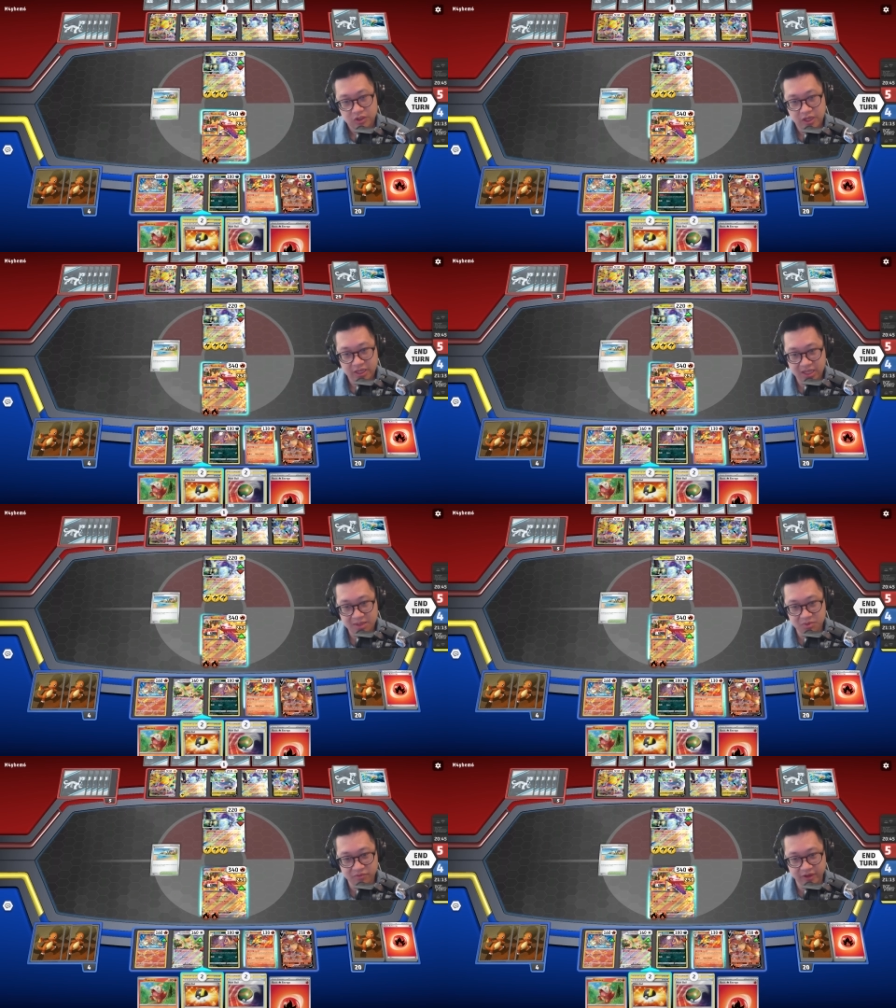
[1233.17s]
I
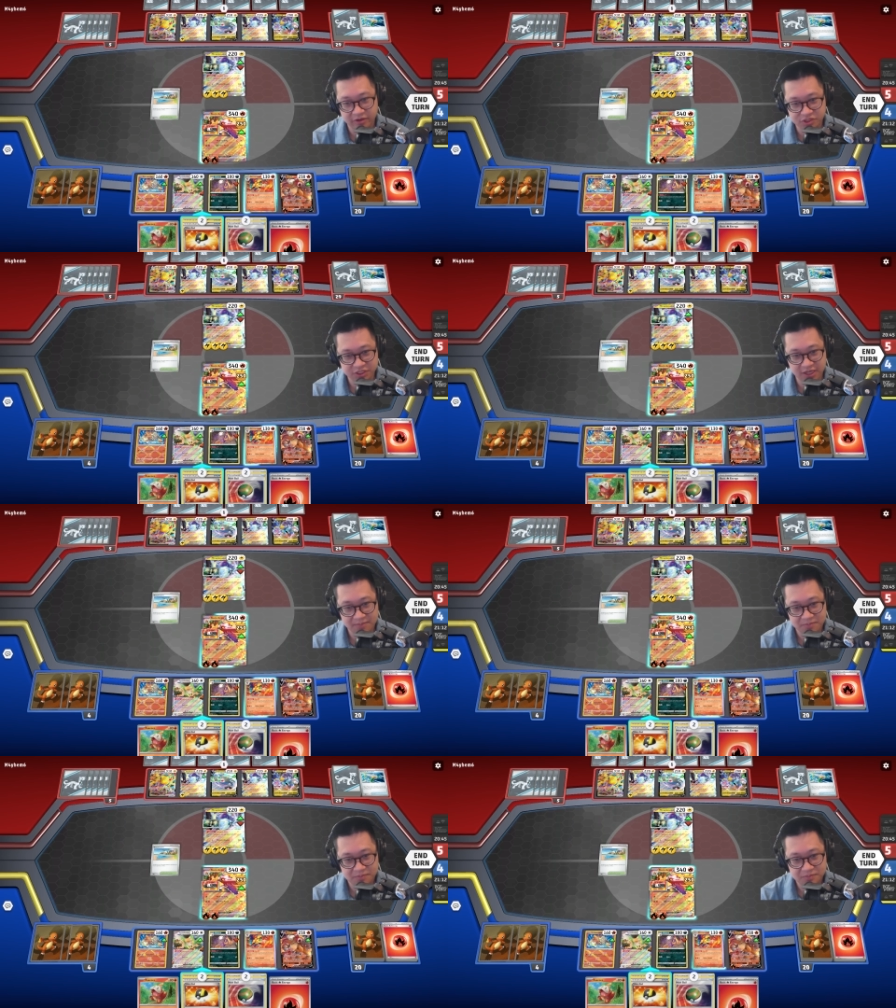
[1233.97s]
can not move the energy up.
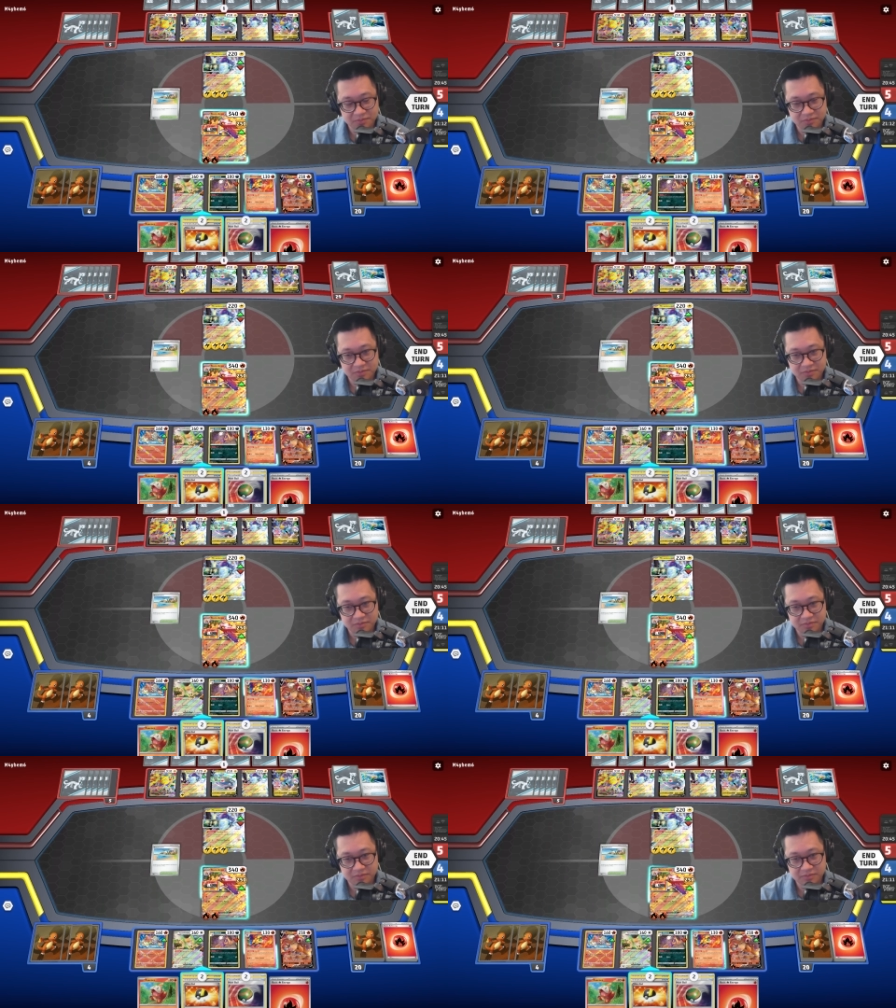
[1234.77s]

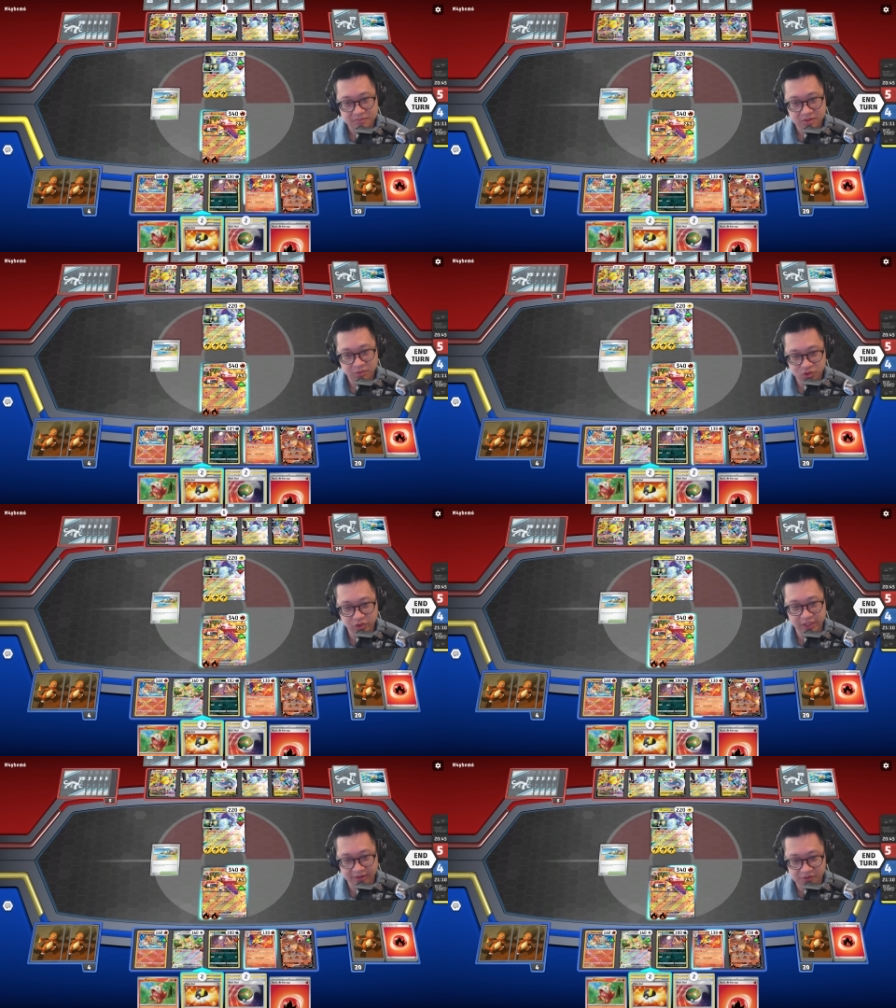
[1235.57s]

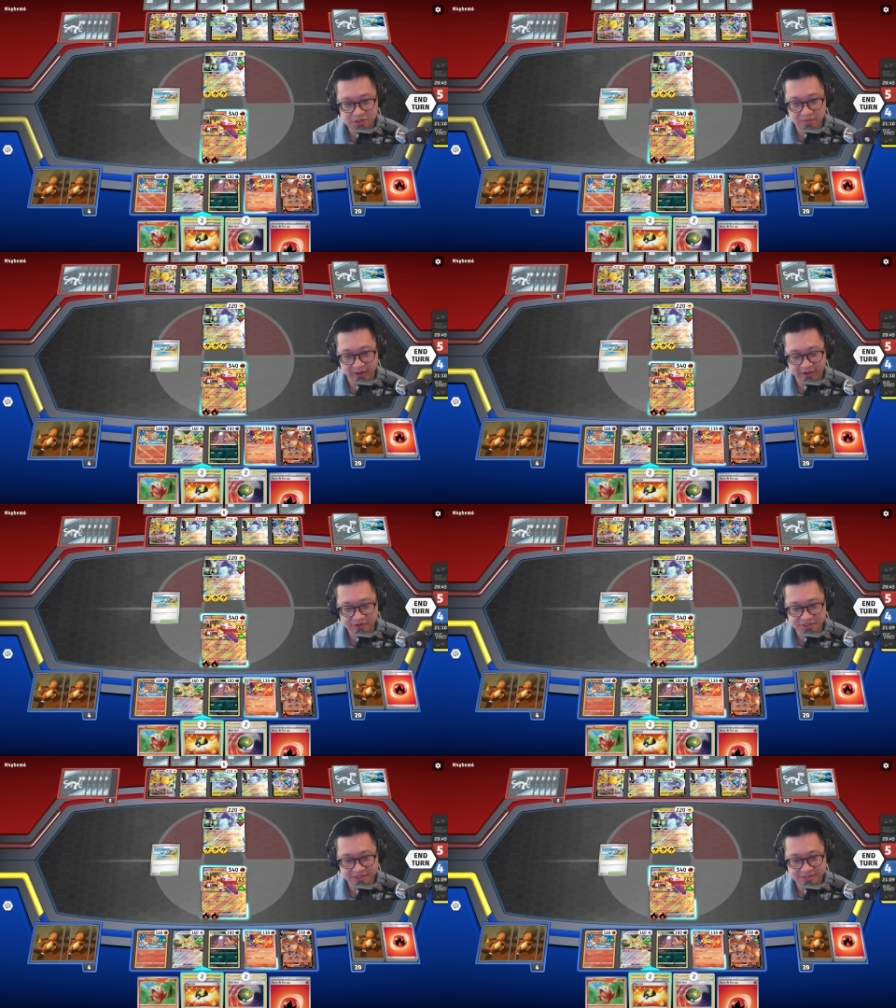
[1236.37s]
Retreat and lose all my
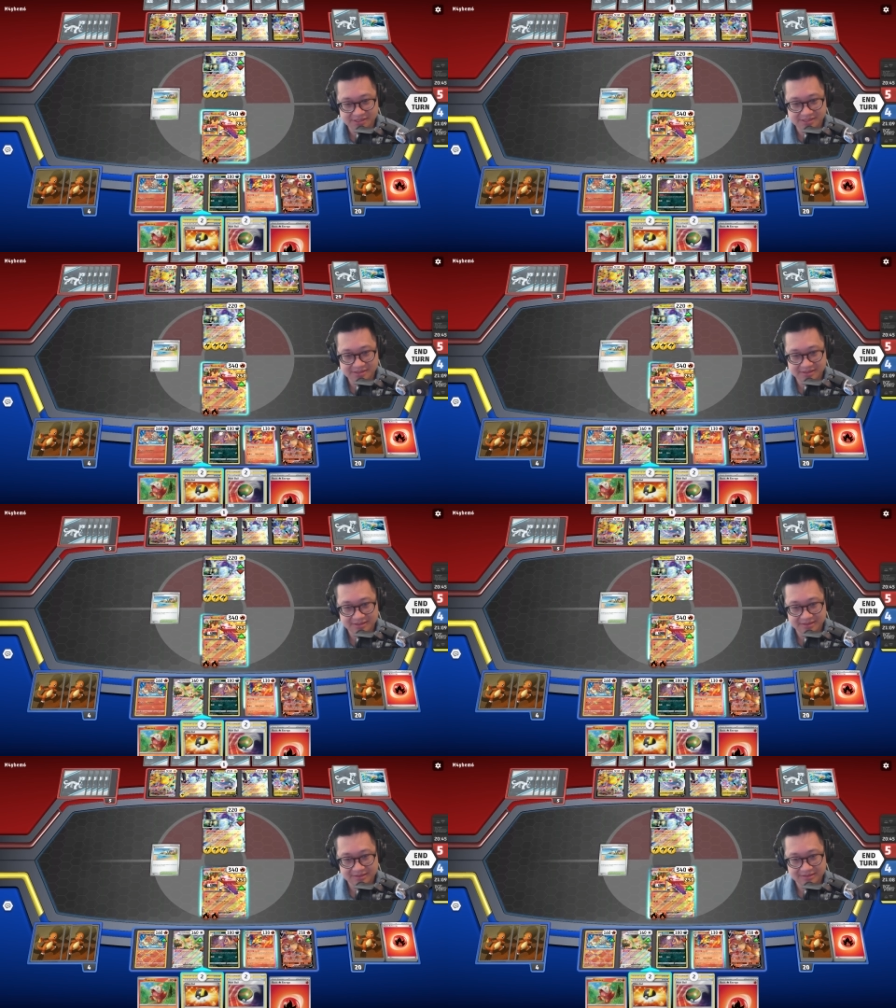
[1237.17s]
energies.
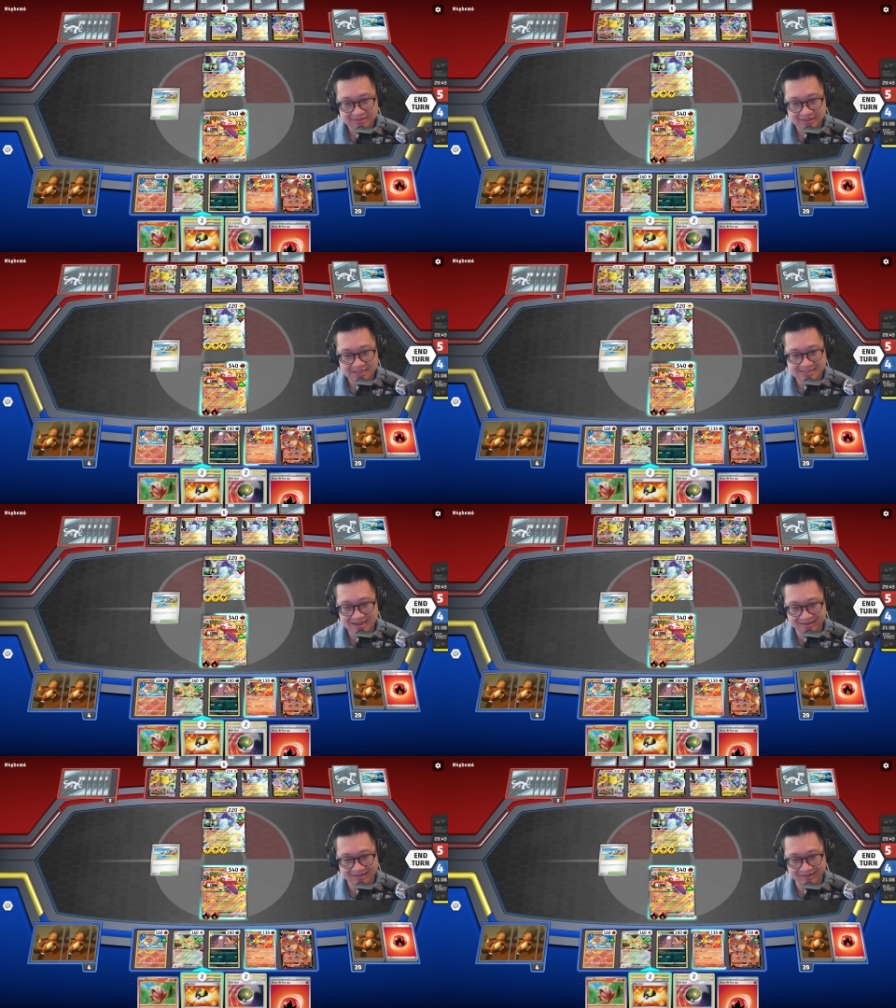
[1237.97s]
That's
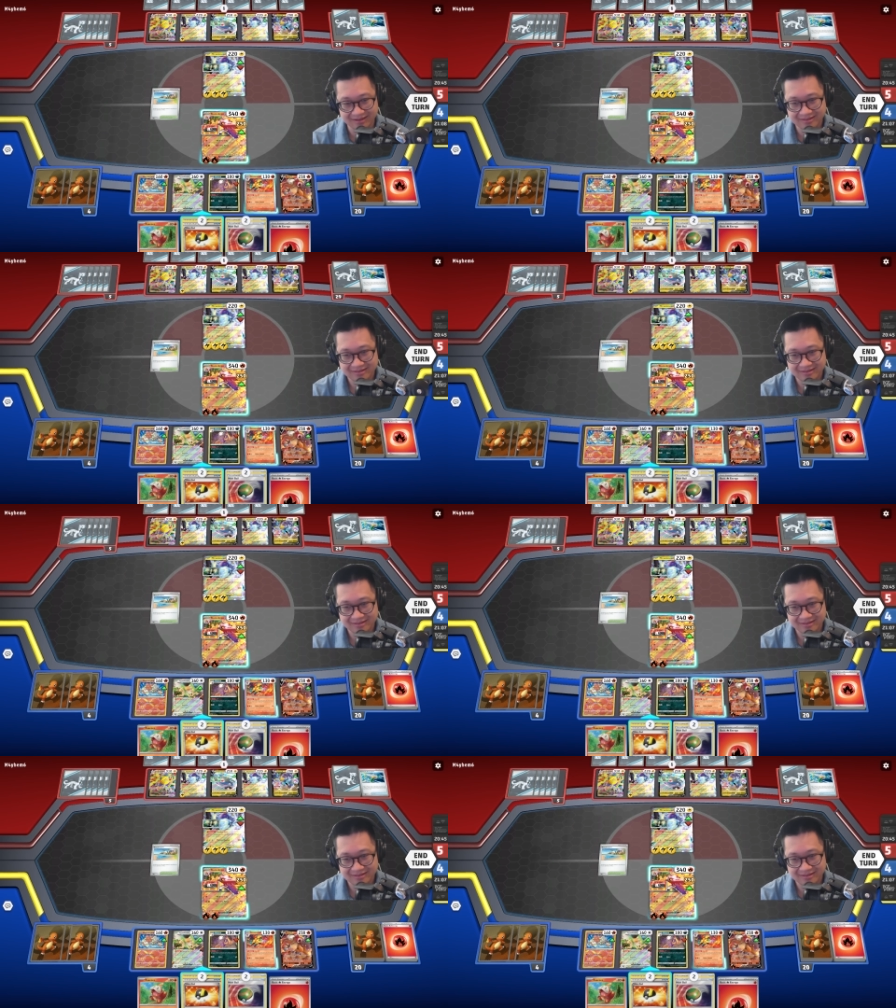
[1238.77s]
not good.